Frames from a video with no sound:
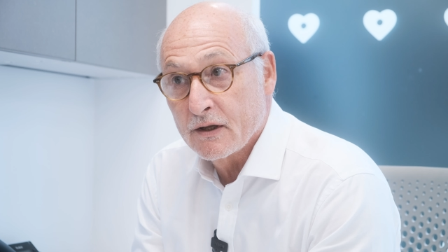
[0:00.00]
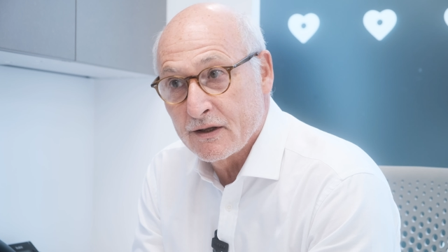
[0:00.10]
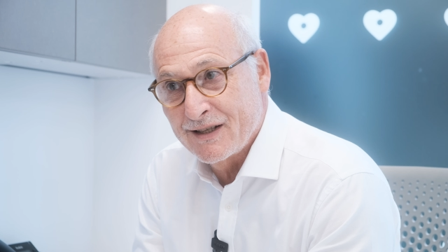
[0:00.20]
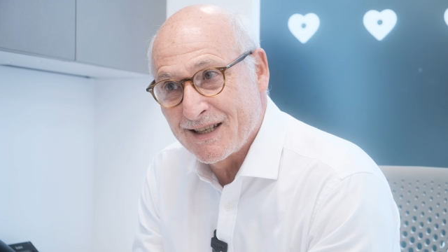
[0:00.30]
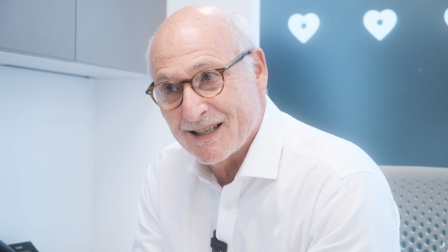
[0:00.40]
the
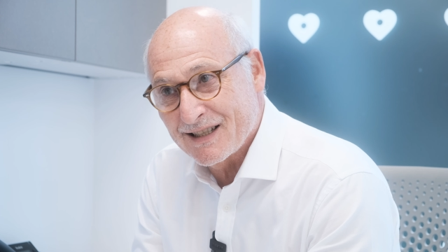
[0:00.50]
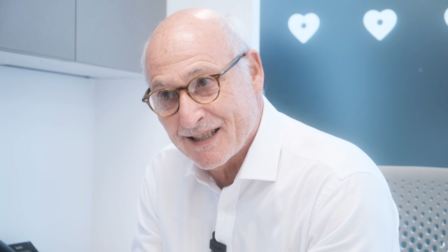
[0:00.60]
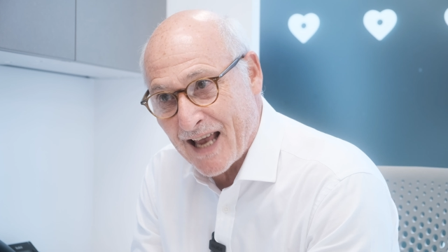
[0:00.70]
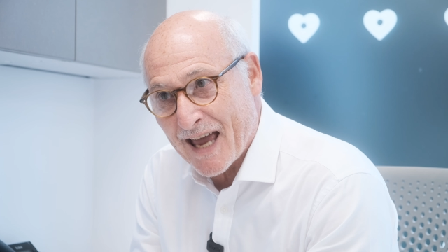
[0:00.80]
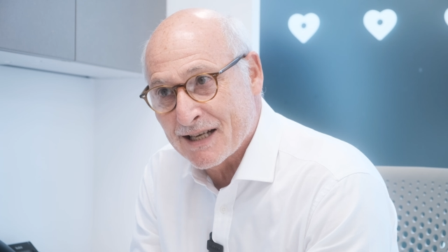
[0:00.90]
disc
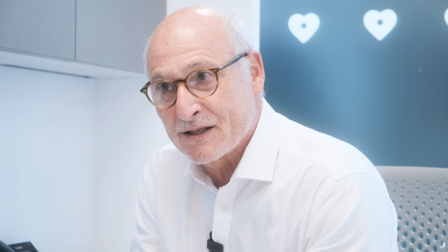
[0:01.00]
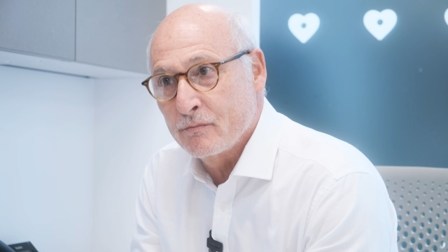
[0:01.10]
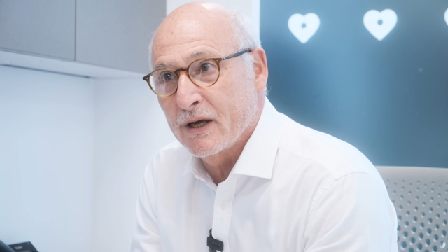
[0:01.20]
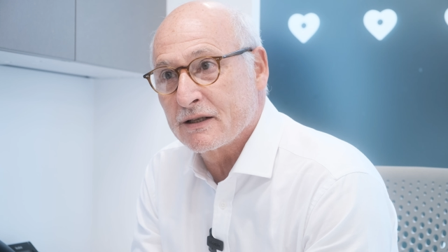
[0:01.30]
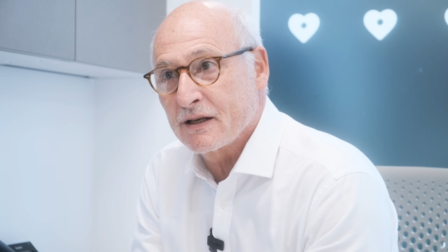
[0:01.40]
sags a
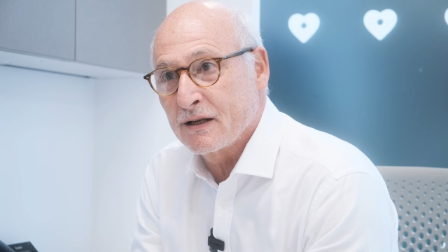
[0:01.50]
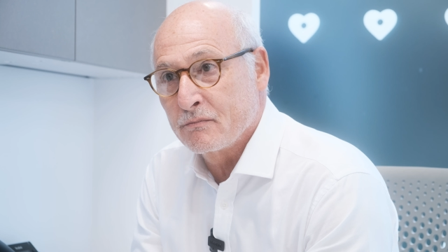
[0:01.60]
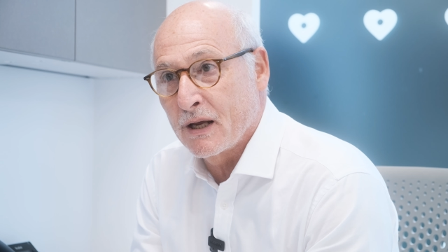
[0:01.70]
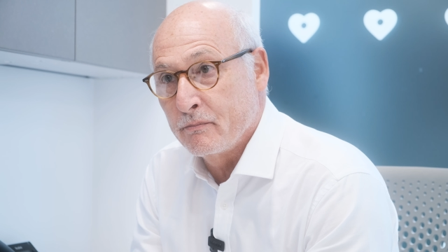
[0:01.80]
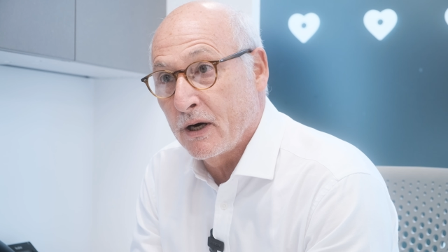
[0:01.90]
bit and
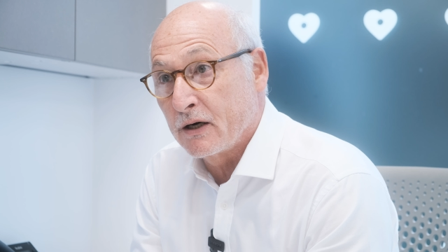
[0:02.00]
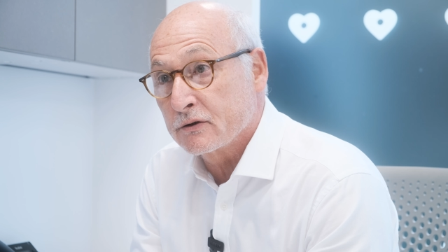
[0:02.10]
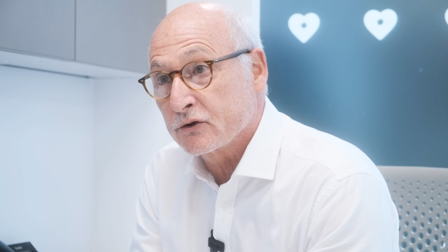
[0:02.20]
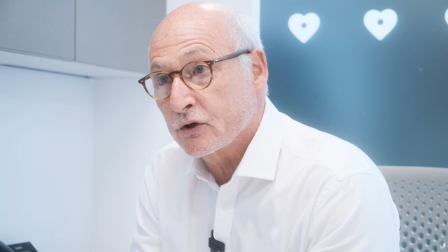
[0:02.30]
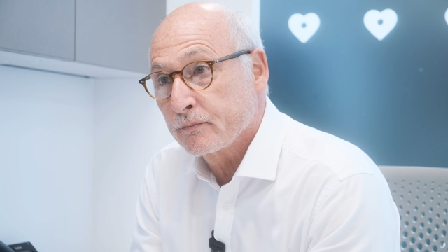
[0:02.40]
may
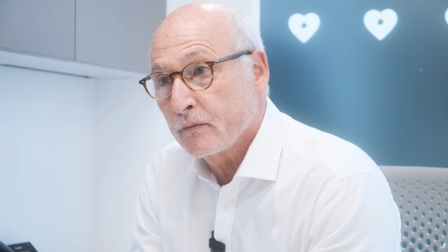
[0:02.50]
bulge.